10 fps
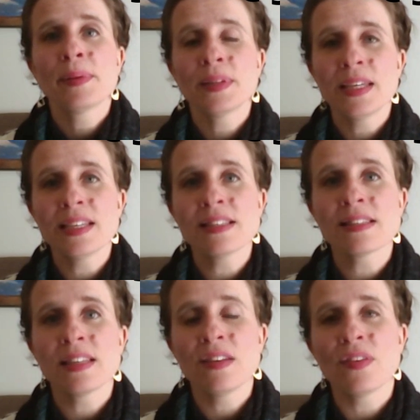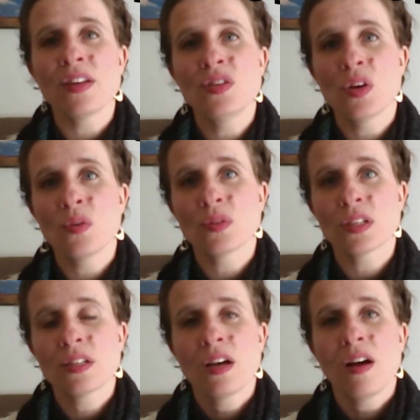please leave a
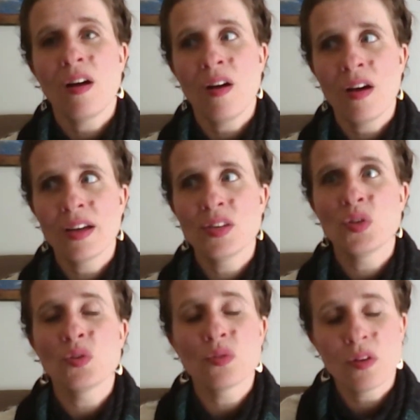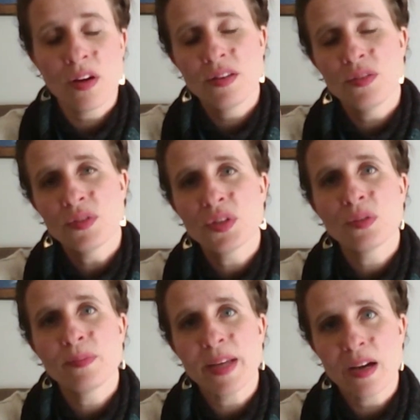note on
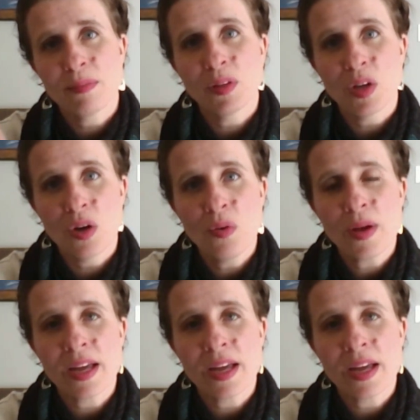YouTube down below,